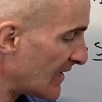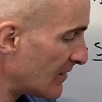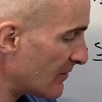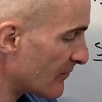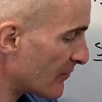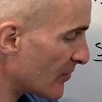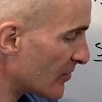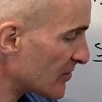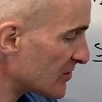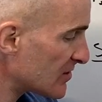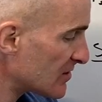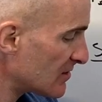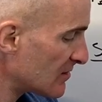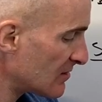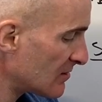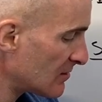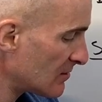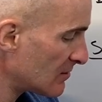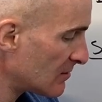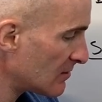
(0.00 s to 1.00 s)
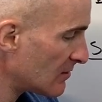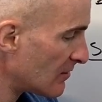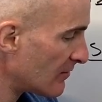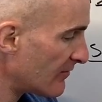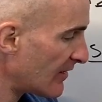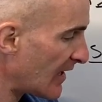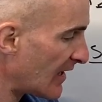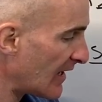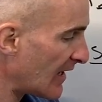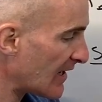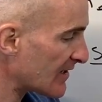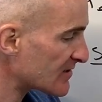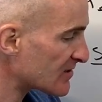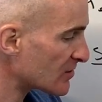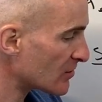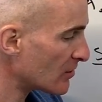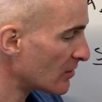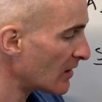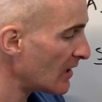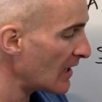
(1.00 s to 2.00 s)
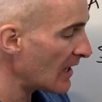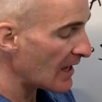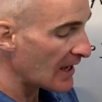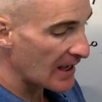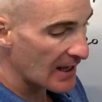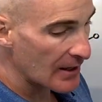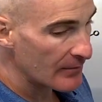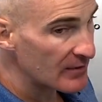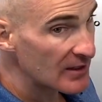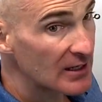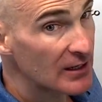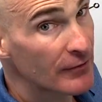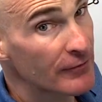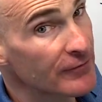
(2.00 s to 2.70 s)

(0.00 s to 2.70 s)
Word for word: inverse of that answer. And I'm getting